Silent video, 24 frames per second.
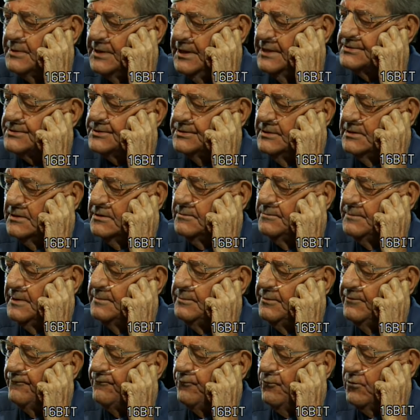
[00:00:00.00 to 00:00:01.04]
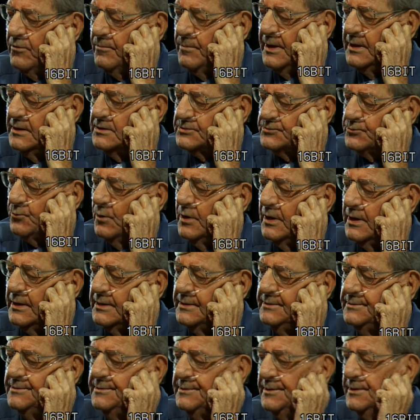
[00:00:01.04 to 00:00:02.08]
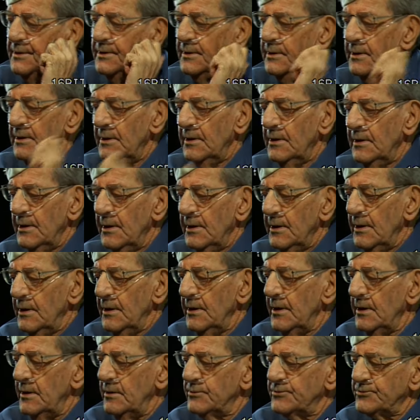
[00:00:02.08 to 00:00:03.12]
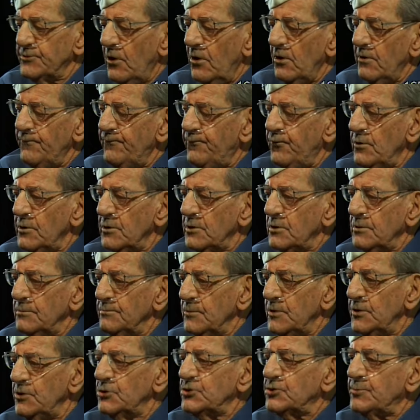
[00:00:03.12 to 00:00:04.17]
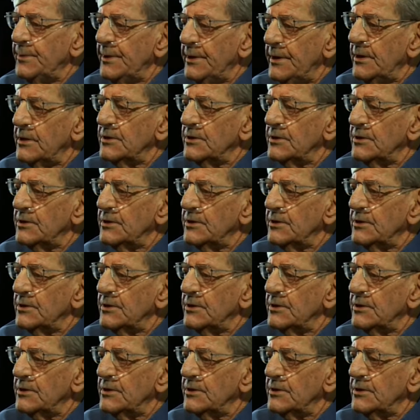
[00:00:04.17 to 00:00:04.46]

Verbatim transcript: oh, maybe four miles wide. And it was all full of, it used to be an airstrip.